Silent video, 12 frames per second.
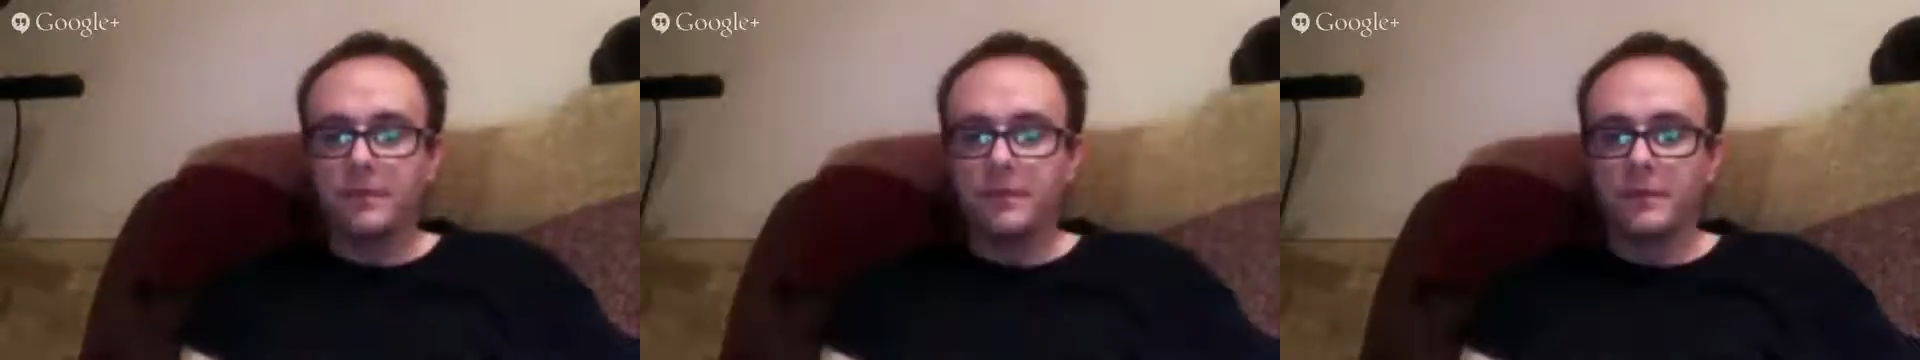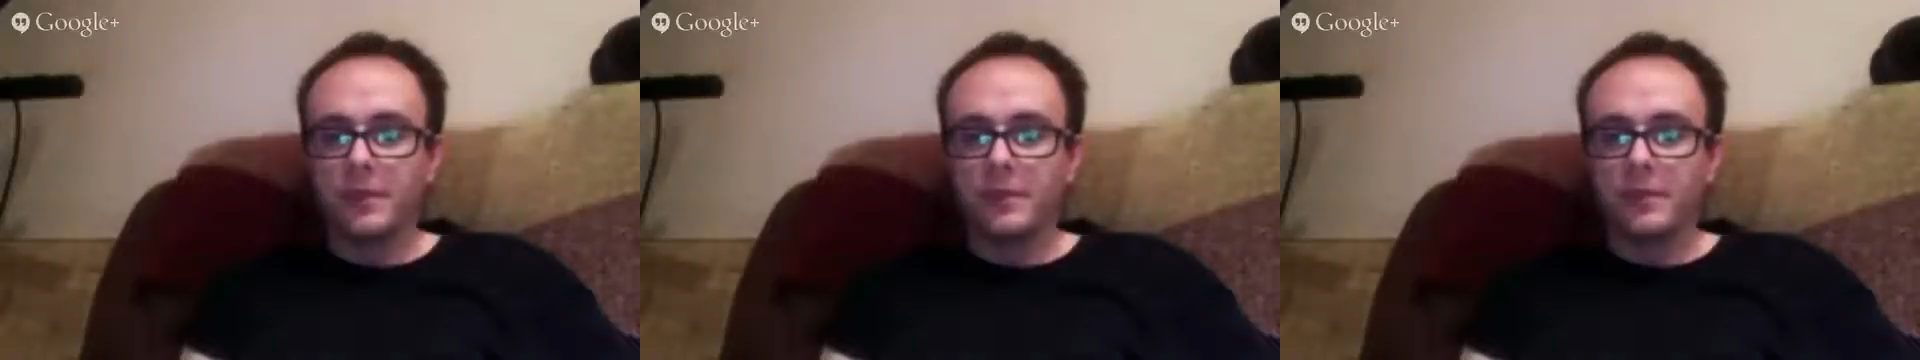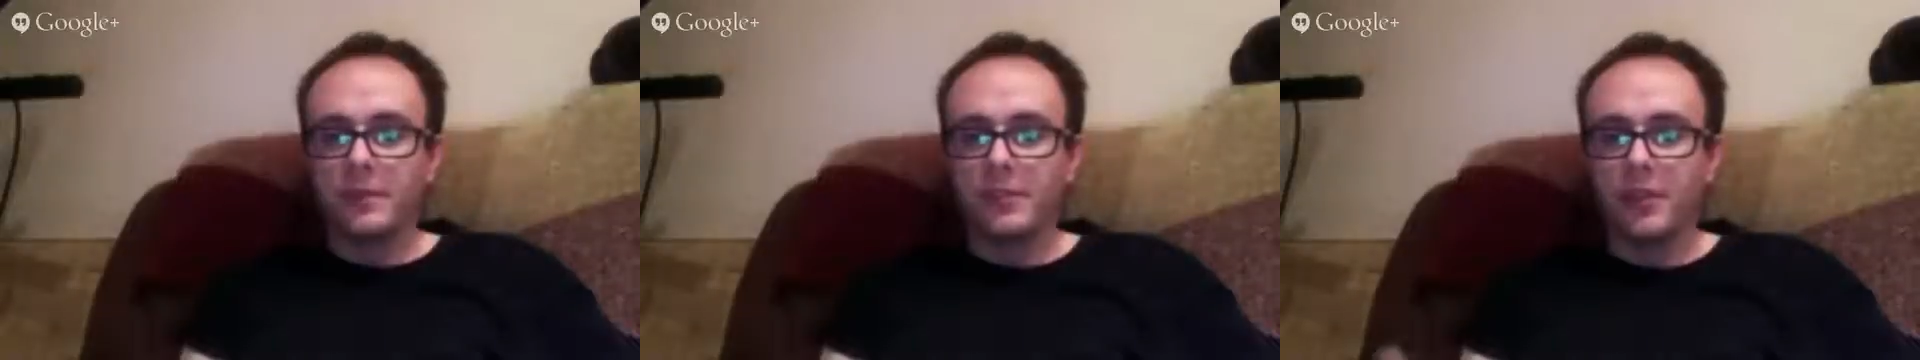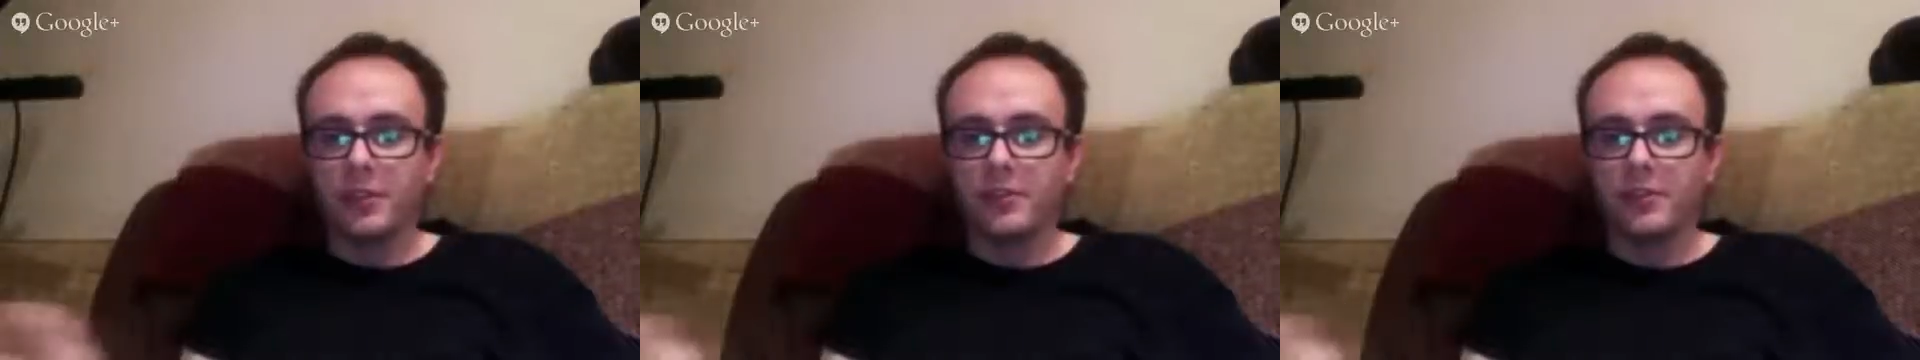because the
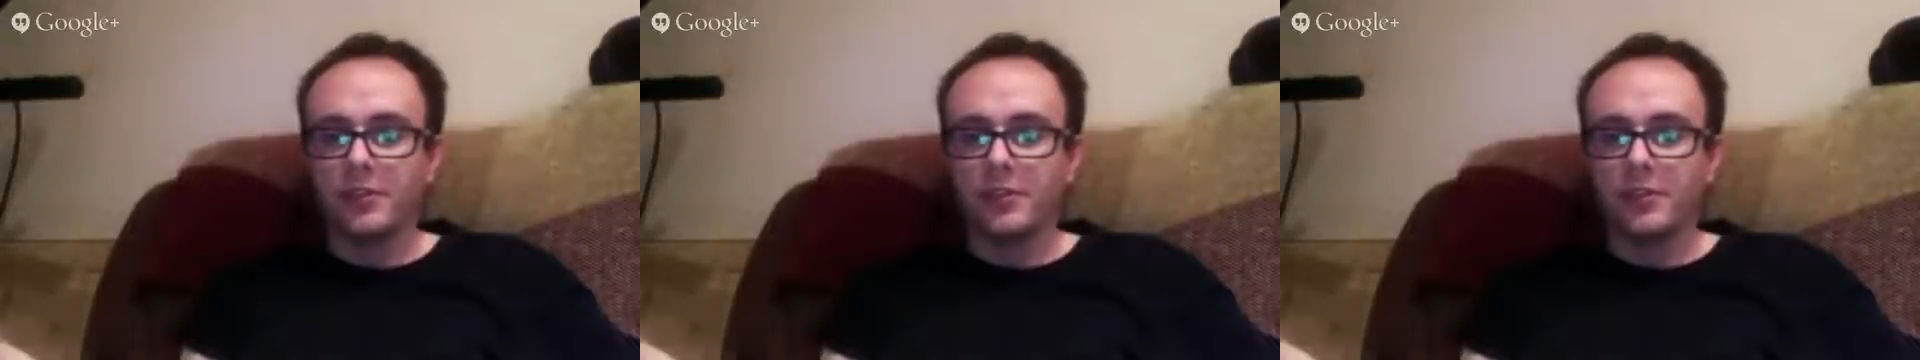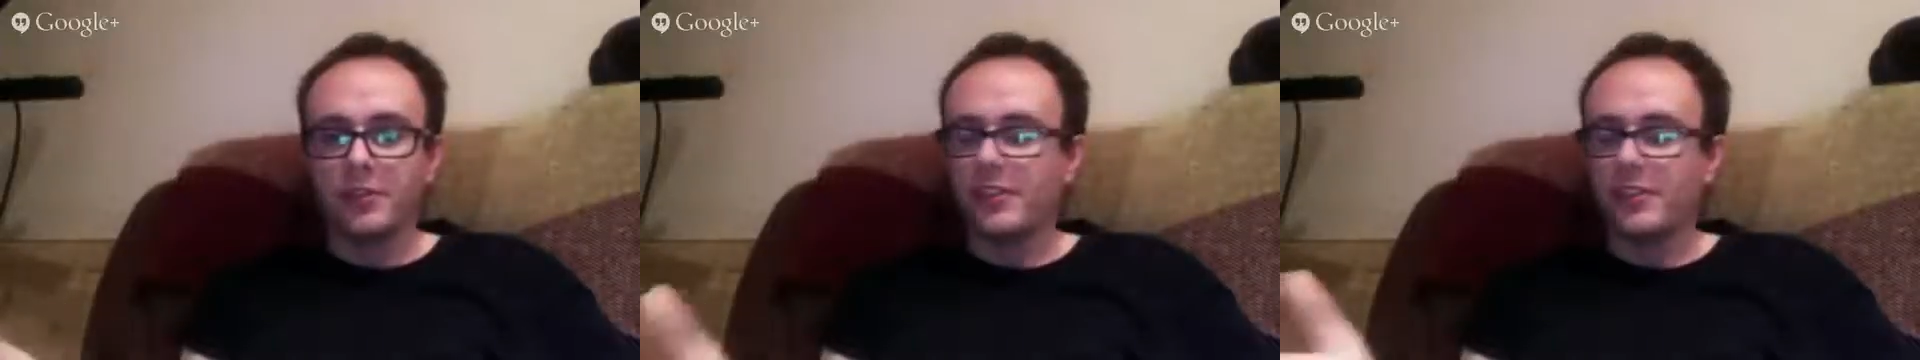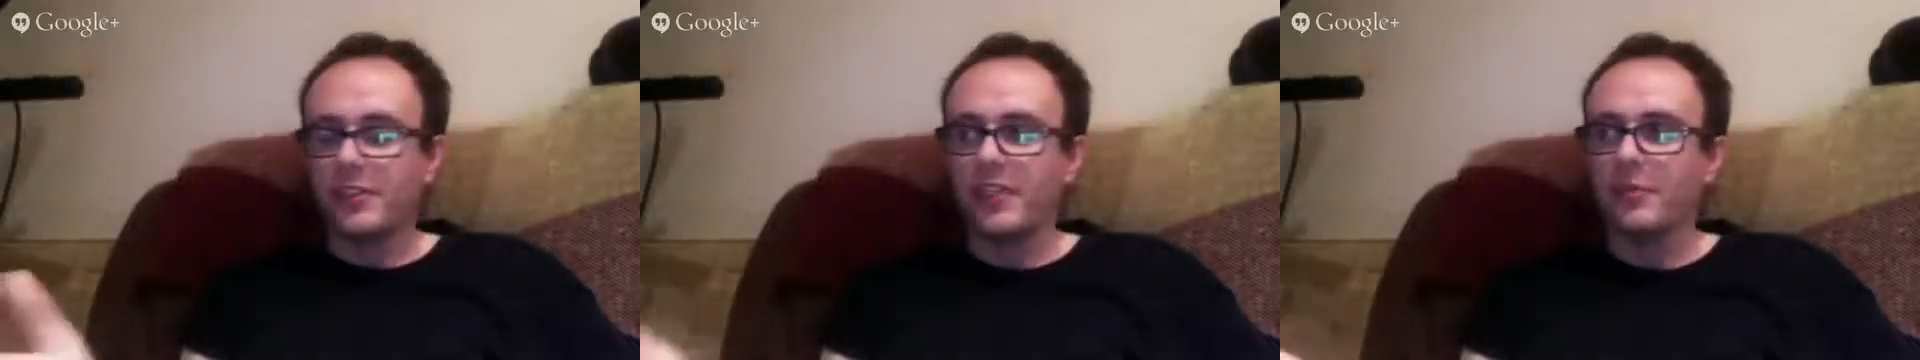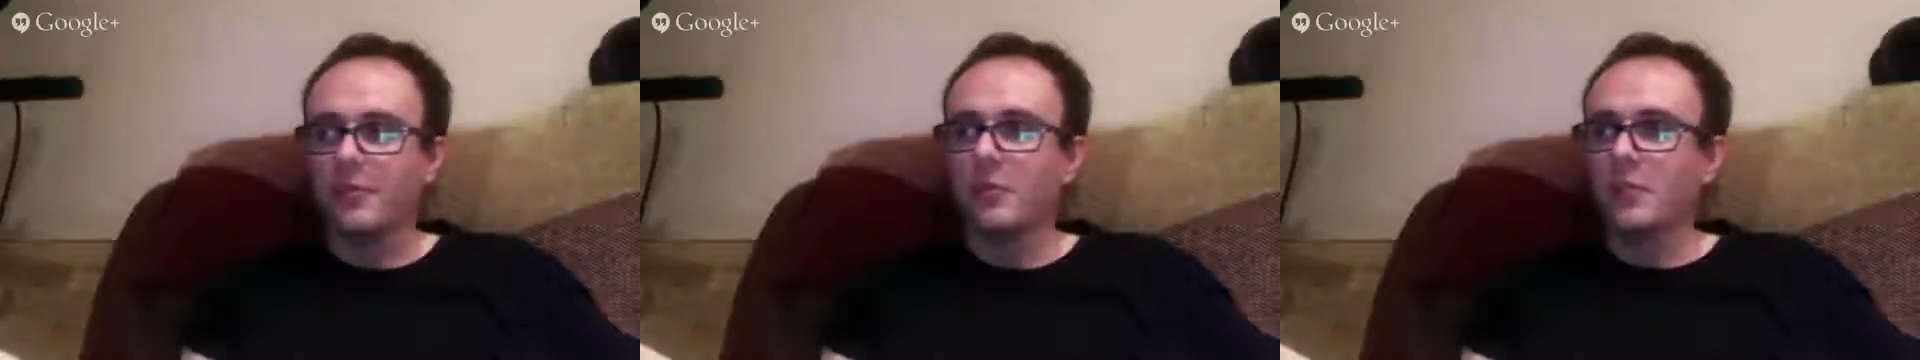Americans got this
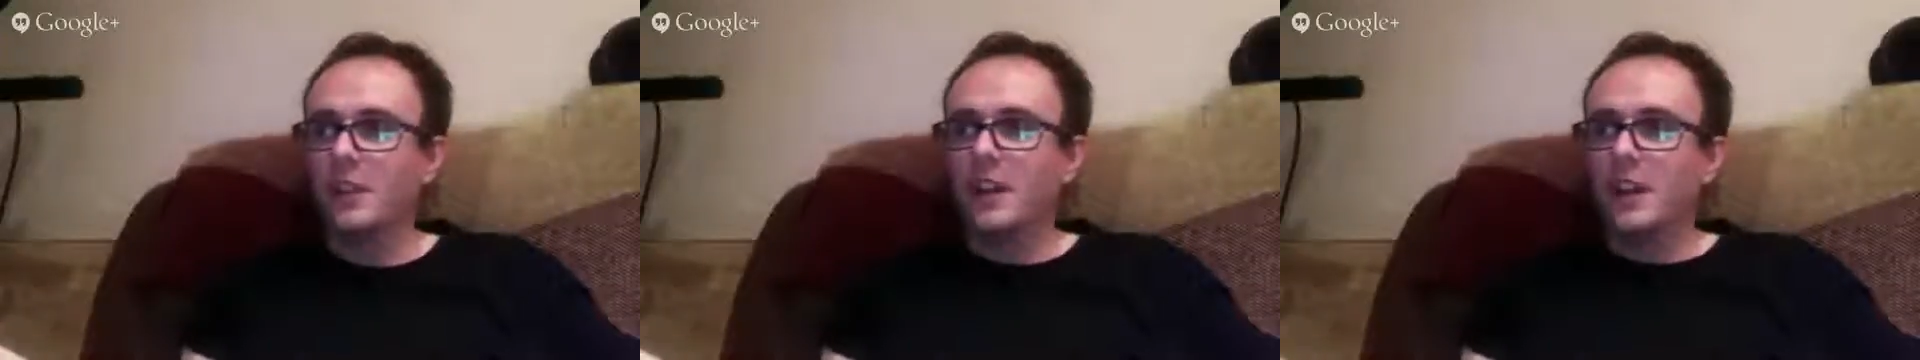terrible.